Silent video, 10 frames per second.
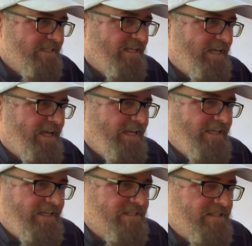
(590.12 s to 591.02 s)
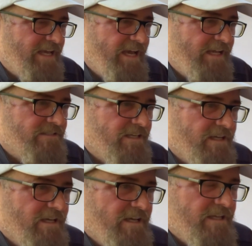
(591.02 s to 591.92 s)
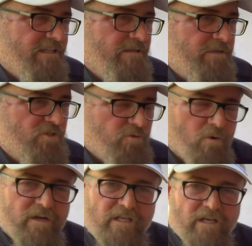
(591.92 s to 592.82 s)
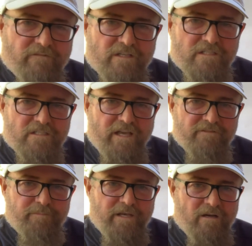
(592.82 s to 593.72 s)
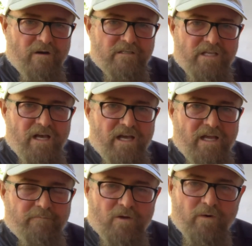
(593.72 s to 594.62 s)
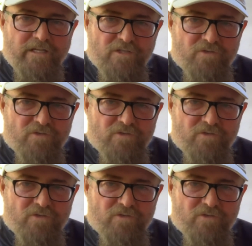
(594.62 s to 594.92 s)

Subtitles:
today is that the majority of us have spent our time going to